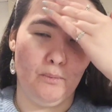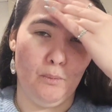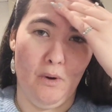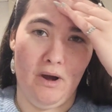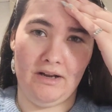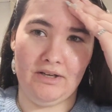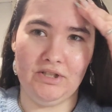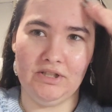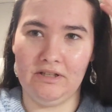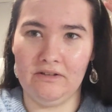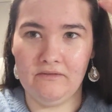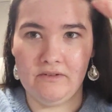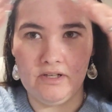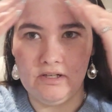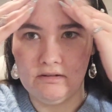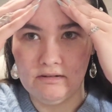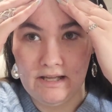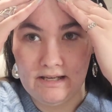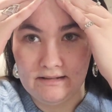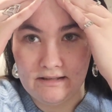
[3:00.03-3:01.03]
watching a
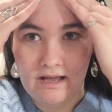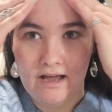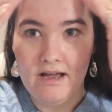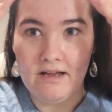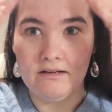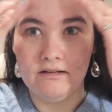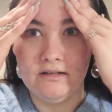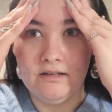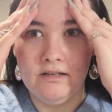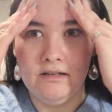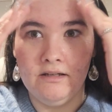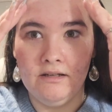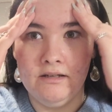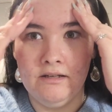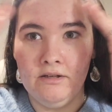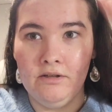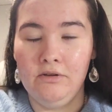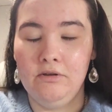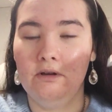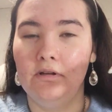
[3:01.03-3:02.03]
video like
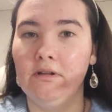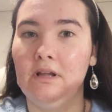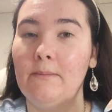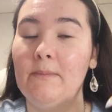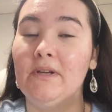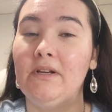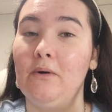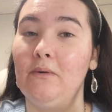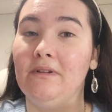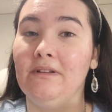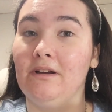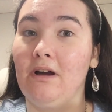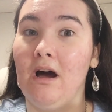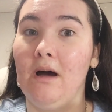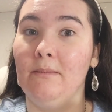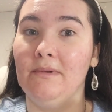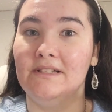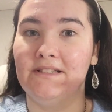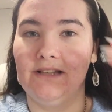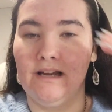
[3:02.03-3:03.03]
that. You can let me know in the
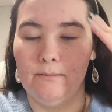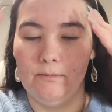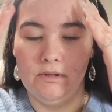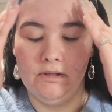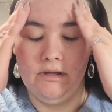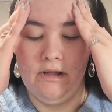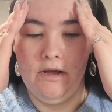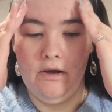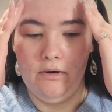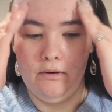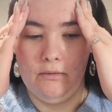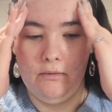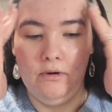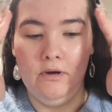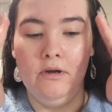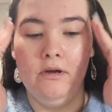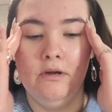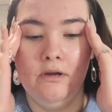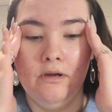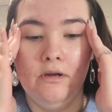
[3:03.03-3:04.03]
comments down below
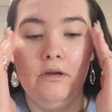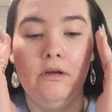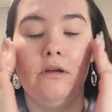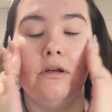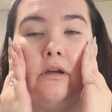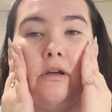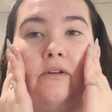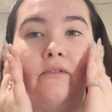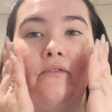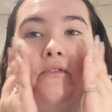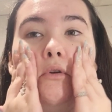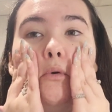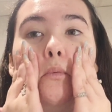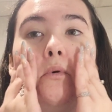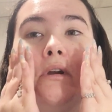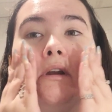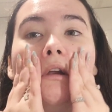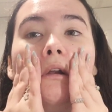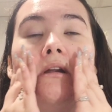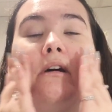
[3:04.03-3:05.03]
if you
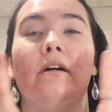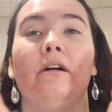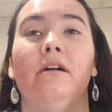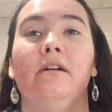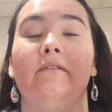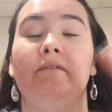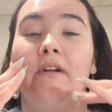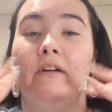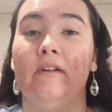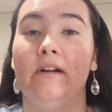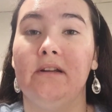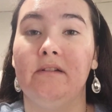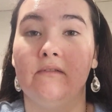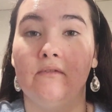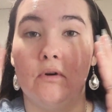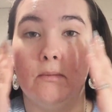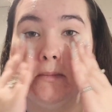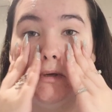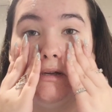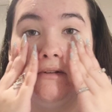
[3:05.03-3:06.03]
want a very
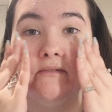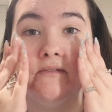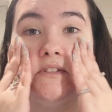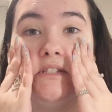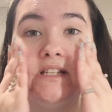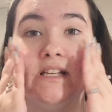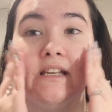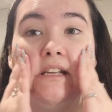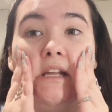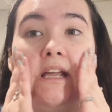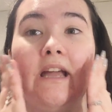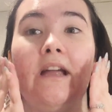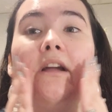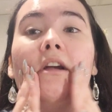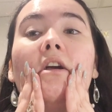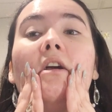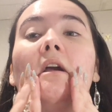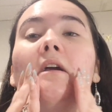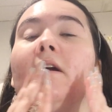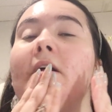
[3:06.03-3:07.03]
informative
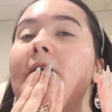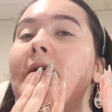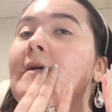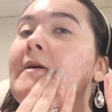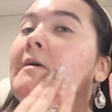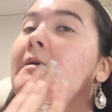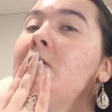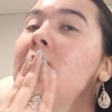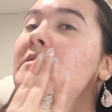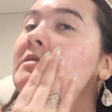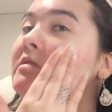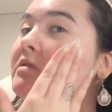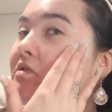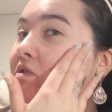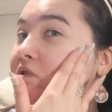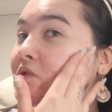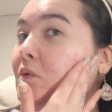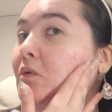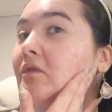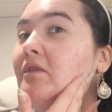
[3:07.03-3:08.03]
skincare
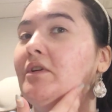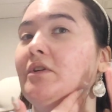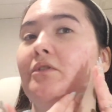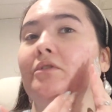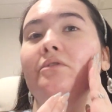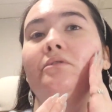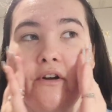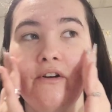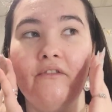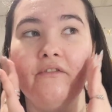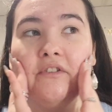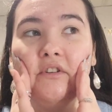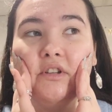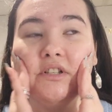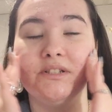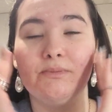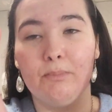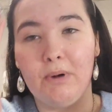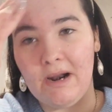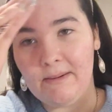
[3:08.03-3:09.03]
tutorial. For
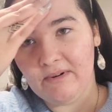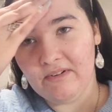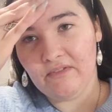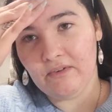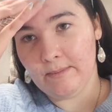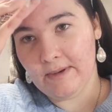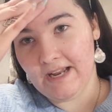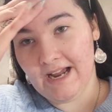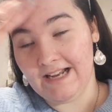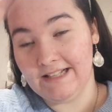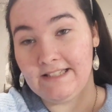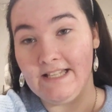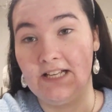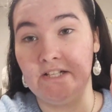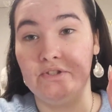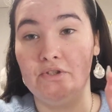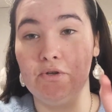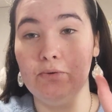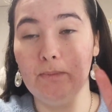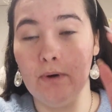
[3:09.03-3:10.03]
this primer, for me, I
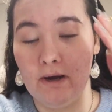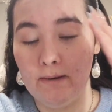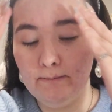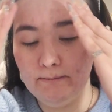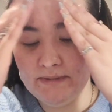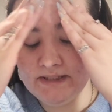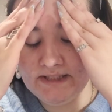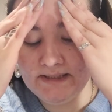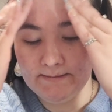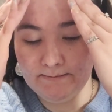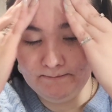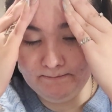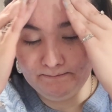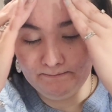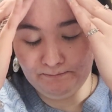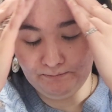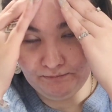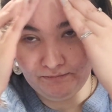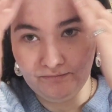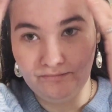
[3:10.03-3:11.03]
take 2 pumps
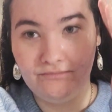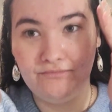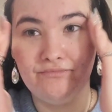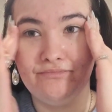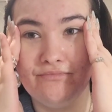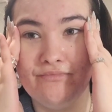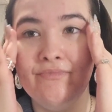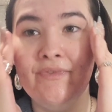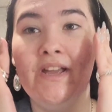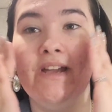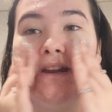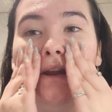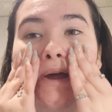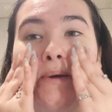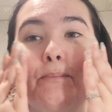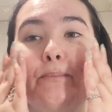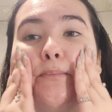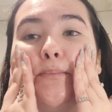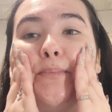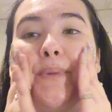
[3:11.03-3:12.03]
and
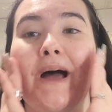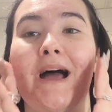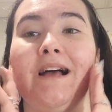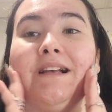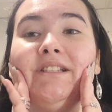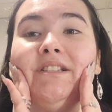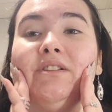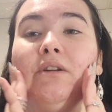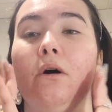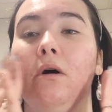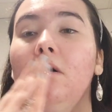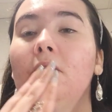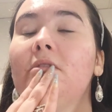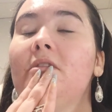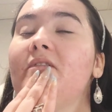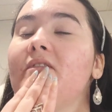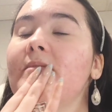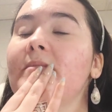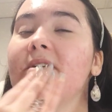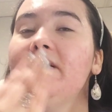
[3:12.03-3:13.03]
I pass it all
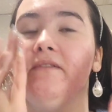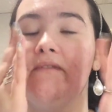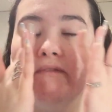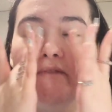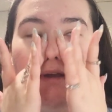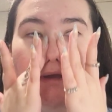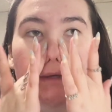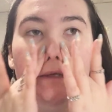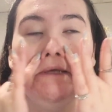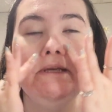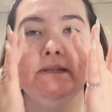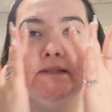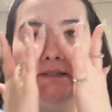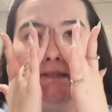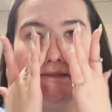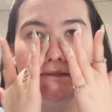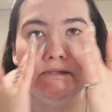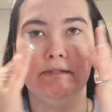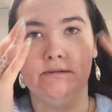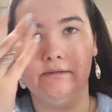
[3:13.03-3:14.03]
over my
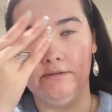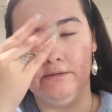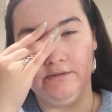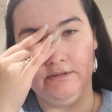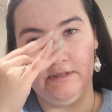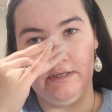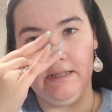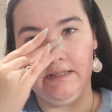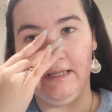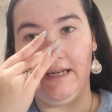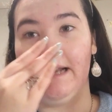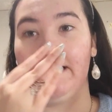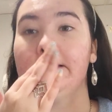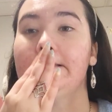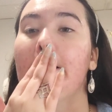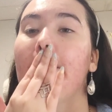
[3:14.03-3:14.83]
face, and then I,